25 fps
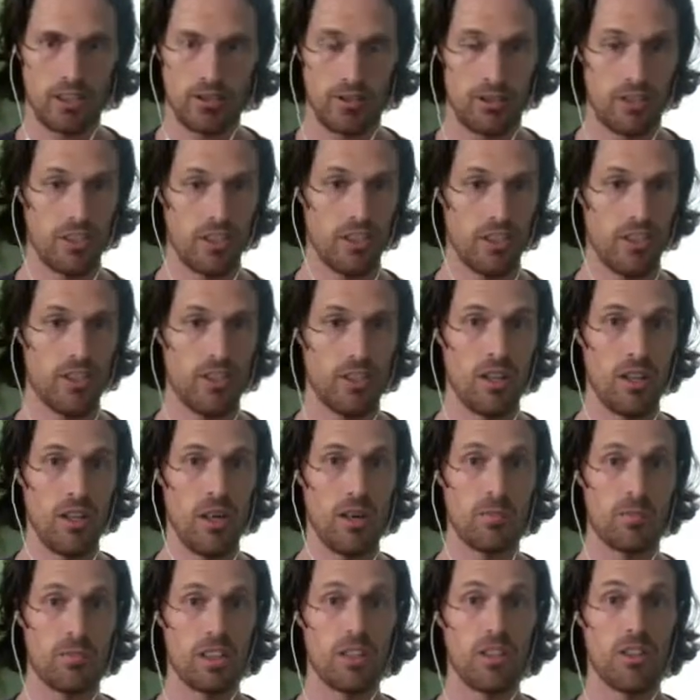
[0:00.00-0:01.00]
for
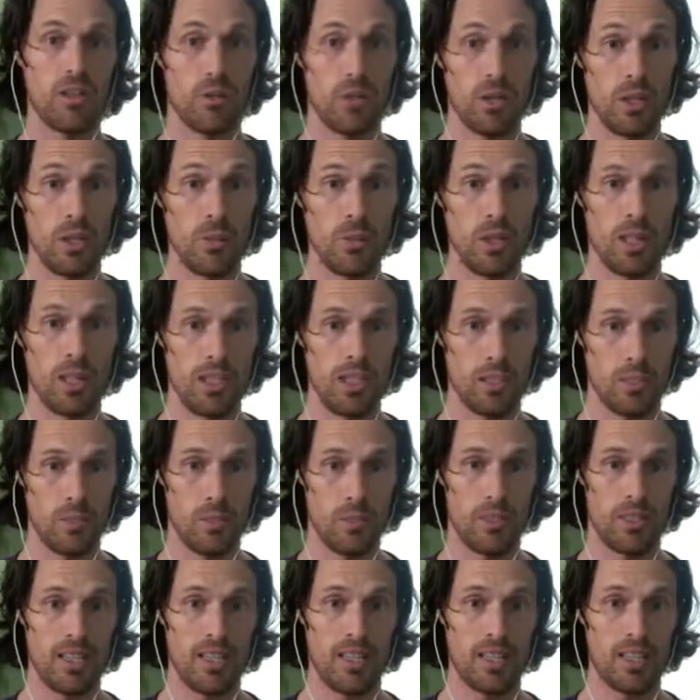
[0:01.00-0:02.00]
up to 3 weeks,
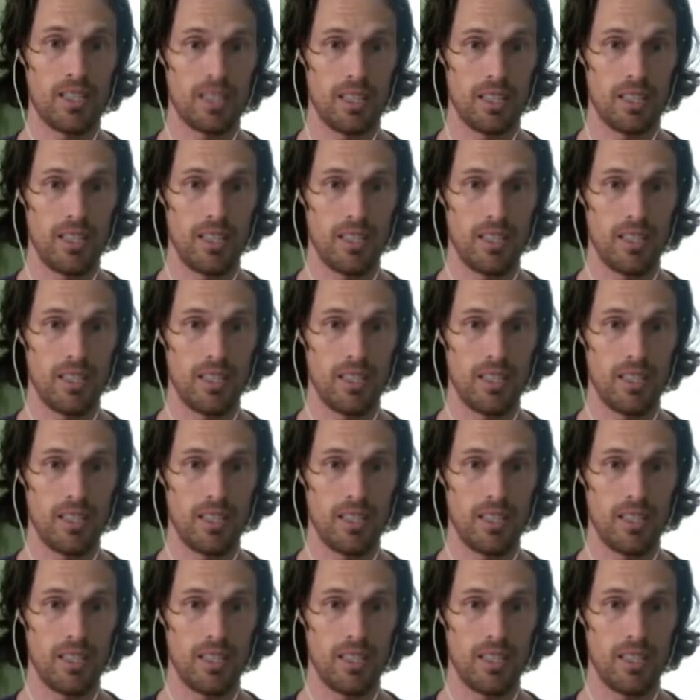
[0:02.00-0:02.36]
potentially.